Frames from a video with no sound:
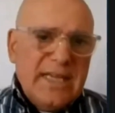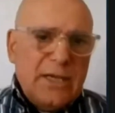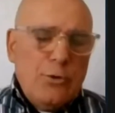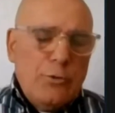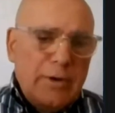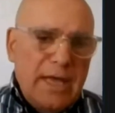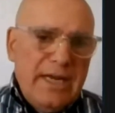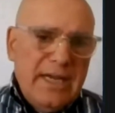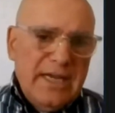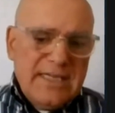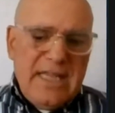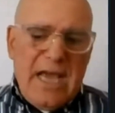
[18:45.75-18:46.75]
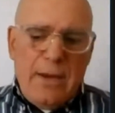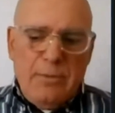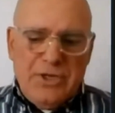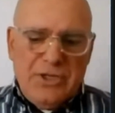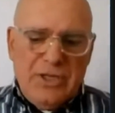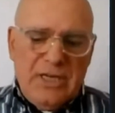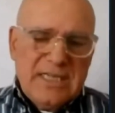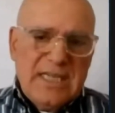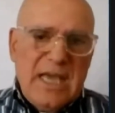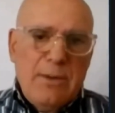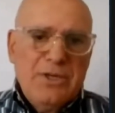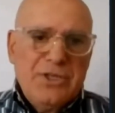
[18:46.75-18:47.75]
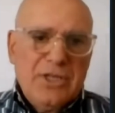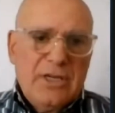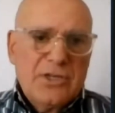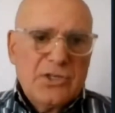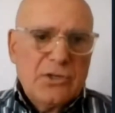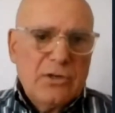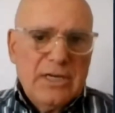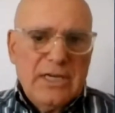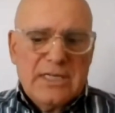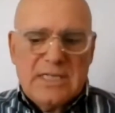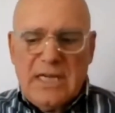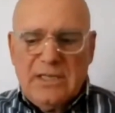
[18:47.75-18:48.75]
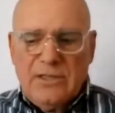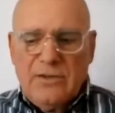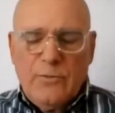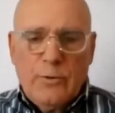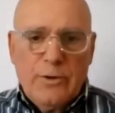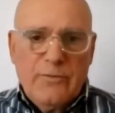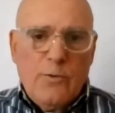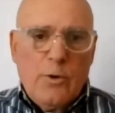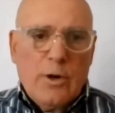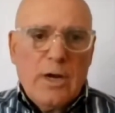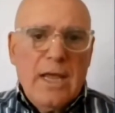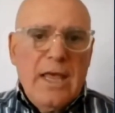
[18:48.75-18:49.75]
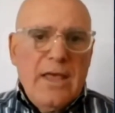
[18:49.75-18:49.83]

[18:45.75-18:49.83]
had already established it as early as 1944,